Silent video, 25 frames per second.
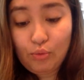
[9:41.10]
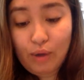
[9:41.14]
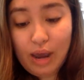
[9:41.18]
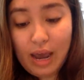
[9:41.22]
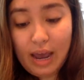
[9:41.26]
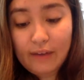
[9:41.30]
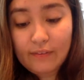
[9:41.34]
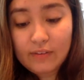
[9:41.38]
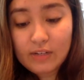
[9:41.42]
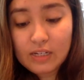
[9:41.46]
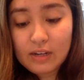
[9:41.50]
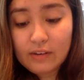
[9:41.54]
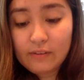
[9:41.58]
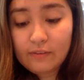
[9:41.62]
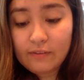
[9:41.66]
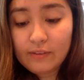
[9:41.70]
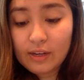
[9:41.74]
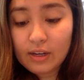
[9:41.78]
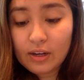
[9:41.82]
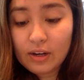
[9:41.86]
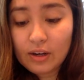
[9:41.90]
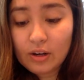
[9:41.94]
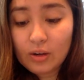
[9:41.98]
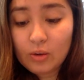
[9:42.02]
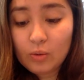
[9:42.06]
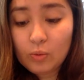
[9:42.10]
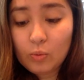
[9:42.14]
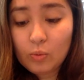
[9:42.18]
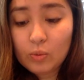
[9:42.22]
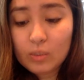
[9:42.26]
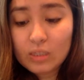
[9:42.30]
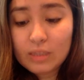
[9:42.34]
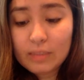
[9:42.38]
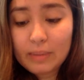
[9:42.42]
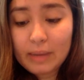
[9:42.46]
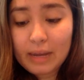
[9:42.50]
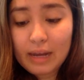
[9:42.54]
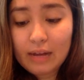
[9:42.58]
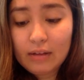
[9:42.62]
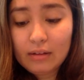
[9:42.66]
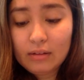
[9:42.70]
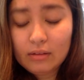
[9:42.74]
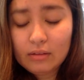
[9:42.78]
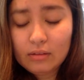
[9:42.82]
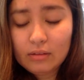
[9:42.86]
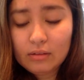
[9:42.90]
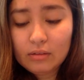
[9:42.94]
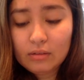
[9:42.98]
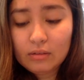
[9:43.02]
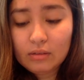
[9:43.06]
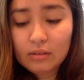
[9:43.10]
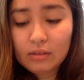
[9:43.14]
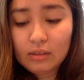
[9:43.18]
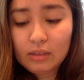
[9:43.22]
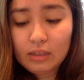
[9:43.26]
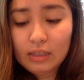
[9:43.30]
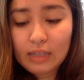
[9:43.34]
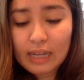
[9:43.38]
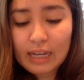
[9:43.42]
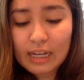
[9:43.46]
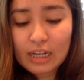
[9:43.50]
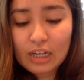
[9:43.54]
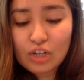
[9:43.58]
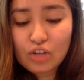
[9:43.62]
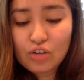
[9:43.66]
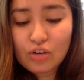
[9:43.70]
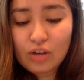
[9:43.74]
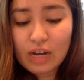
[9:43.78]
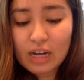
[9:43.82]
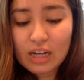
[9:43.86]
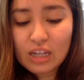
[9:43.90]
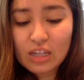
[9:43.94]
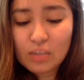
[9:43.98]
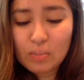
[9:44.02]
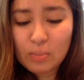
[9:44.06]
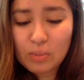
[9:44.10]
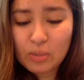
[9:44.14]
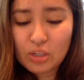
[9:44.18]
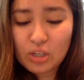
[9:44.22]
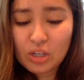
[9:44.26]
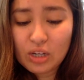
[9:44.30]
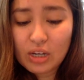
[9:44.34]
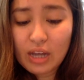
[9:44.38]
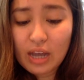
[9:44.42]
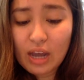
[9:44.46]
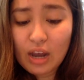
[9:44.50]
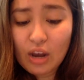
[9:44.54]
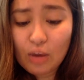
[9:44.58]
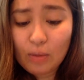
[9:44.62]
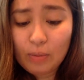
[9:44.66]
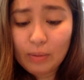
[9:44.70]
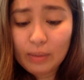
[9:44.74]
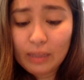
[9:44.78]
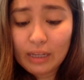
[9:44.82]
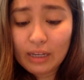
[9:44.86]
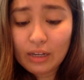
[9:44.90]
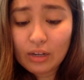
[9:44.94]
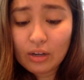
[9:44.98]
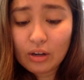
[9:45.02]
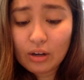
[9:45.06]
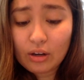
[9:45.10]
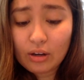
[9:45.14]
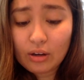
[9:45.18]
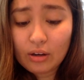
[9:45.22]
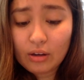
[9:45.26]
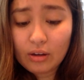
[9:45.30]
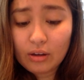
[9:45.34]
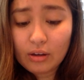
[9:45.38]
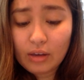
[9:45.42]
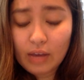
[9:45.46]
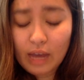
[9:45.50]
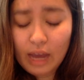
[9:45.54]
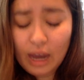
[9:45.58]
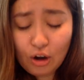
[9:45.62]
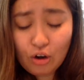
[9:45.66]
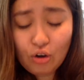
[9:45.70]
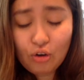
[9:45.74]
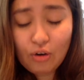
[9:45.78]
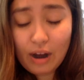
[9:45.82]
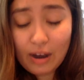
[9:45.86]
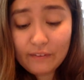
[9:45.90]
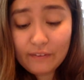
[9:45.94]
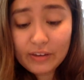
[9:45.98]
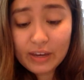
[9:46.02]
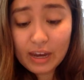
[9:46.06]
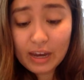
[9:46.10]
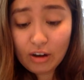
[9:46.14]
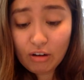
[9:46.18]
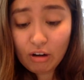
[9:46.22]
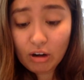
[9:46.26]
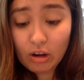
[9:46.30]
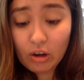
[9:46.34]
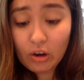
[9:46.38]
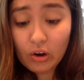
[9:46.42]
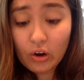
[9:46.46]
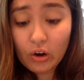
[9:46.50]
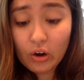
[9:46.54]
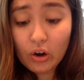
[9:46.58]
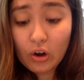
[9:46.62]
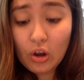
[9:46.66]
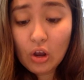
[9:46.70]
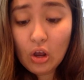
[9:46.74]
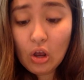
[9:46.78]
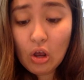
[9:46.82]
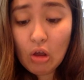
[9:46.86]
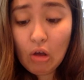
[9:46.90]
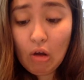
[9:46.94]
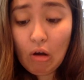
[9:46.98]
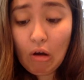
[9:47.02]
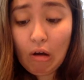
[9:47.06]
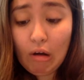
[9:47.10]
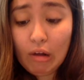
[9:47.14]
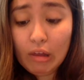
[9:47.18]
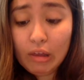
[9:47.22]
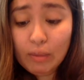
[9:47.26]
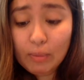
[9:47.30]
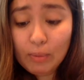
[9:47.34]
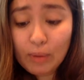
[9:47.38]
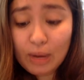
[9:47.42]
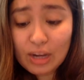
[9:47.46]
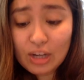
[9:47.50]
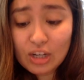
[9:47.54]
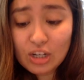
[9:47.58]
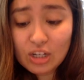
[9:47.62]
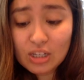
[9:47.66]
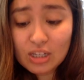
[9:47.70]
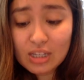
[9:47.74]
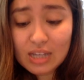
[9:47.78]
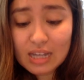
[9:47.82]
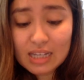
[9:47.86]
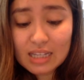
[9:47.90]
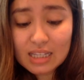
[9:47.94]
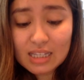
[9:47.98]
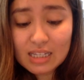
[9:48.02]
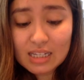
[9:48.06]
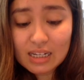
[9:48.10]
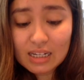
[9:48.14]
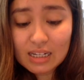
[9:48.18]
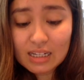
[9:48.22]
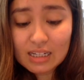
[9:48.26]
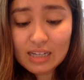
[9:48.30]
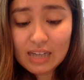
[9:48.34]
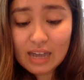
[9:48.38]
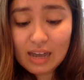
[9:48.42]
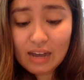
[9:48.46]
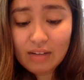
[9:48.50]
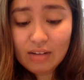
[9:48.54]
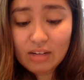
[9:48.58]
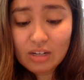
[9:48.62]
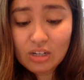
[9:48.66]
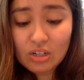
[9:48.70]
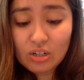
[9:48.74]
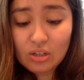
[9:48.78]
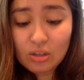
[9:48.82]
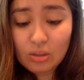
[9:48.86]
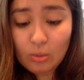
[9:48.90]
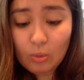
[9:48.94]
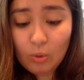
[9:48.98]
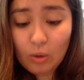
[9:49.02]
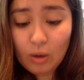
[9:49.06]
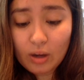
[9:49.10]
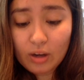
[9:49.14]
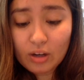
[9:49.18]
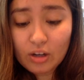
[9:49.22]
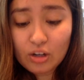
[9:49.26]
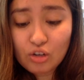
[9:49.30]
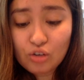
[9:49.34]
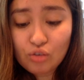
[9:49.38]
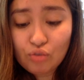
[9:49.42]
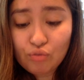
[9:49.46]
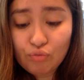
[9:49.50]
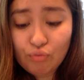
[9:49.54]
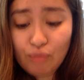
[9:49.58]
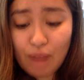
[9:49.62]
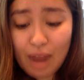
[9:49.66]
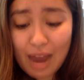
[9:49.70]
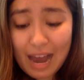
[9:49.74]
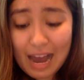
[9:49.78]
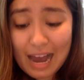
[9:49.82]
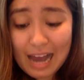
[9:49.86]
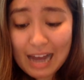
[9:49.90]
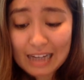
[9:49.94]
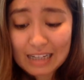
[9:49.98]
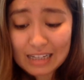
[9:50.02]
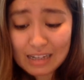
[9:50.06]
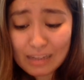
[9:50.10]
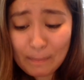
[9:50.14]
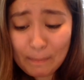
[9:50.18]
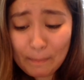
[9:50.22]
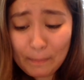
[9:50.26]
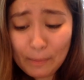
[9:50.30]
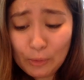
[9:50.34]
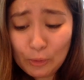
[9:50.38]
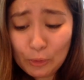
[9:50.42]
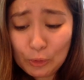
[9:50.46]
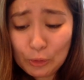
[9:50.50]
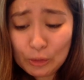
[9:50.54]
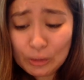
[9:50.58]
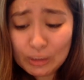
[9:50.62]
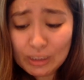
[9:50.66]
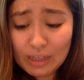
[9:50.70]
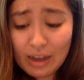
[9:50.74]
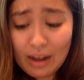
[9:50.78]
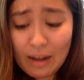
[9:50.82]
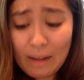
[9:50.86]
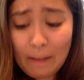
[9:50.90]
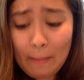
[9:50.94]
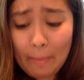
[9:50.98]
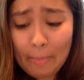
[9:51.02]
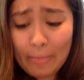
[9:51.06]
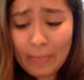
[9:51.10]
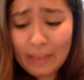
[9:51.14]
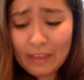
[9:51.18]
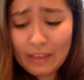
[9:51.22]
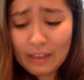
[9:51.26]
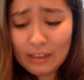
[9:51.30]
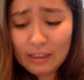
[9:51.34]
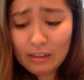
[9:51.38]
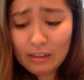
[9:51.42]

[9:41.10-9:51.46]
Pushing the raft, he figured, was about like trying to push an aircraft carrier. All the branches that stuck down into the water dragged and pulled,